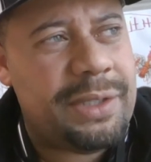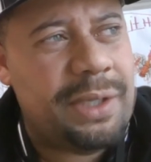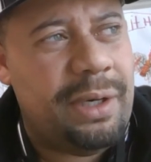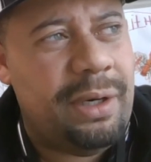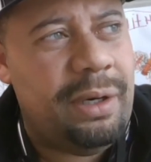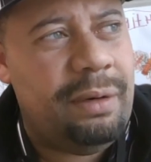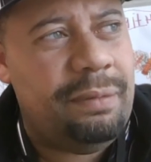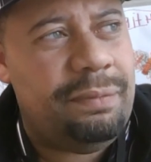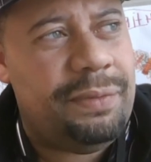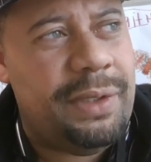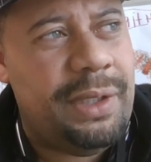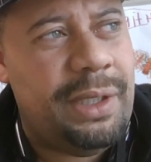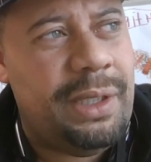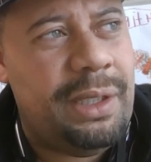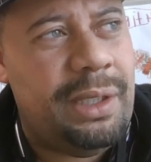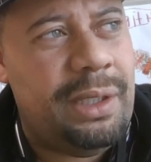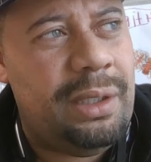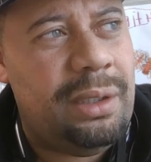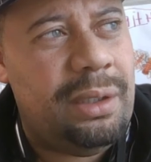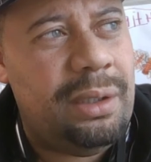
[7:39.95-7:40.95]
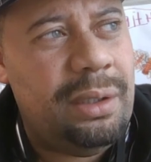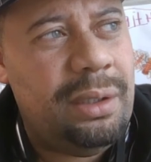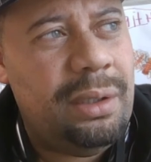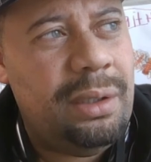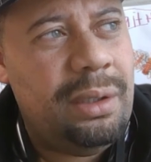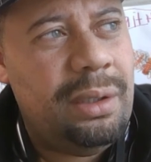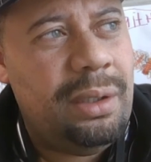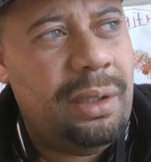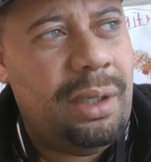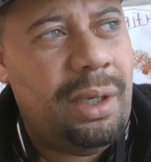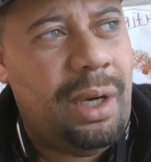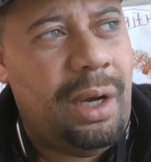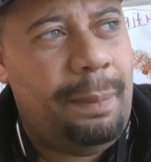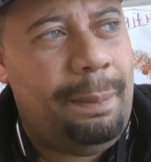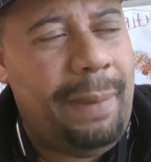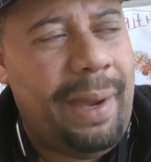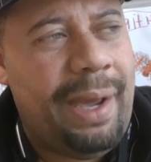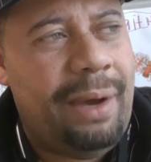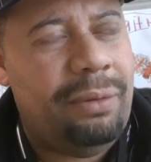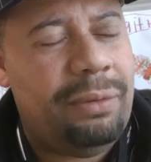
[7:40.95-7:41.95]
of the
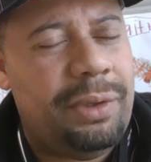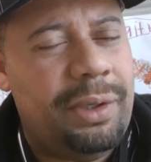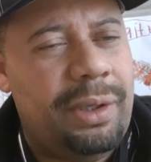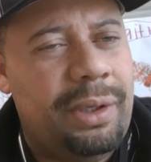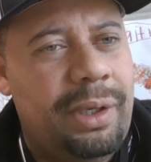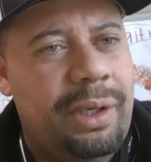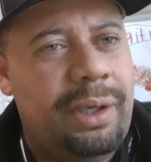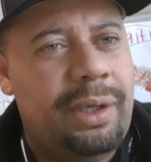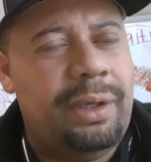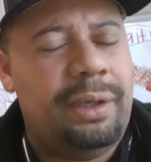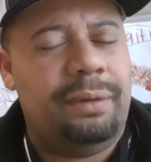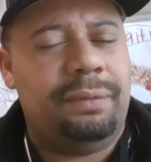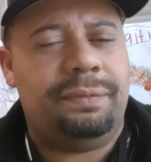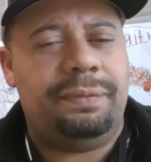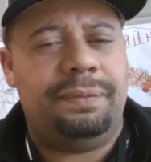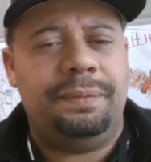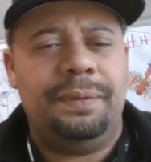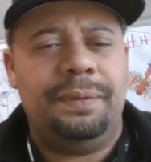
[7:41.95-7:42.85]
amount of